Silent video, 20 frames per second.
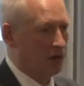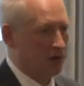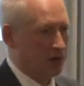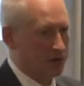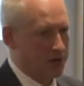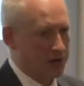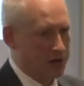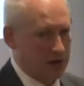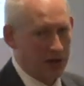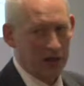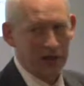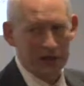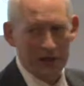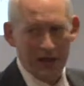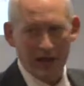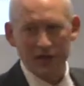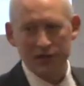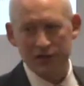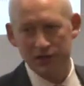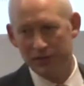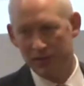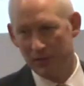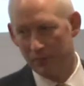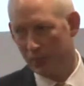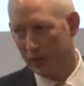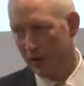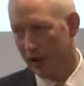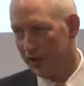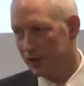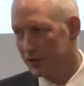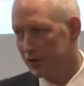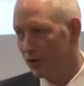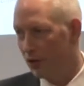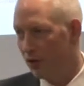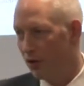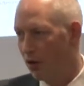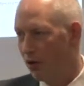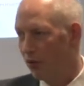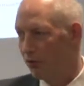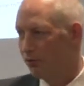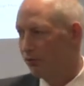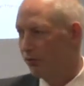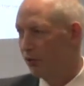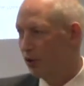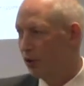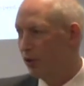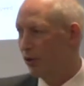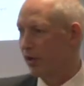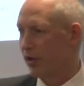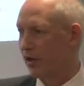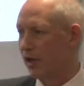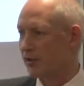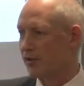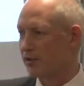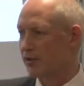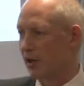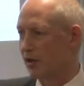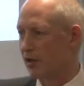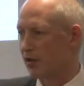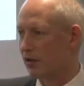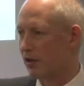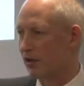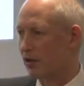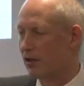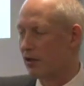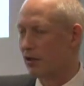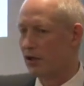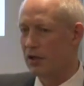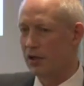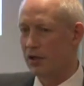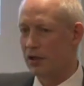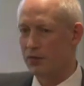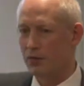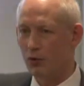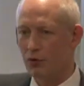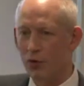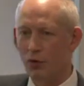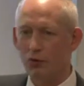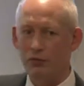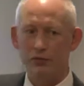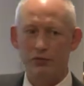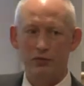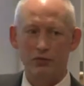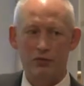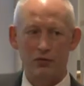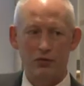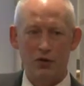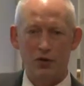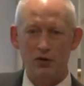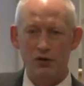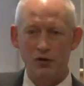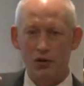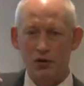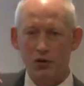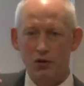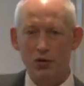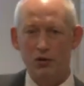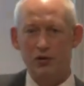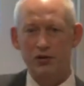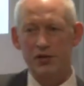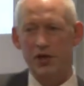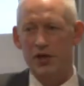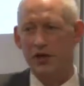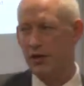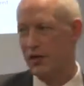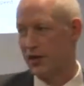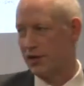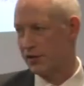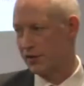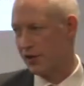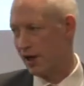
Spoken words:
distinctly negative impact on the oil and gas sector. If you're not going to look 10 years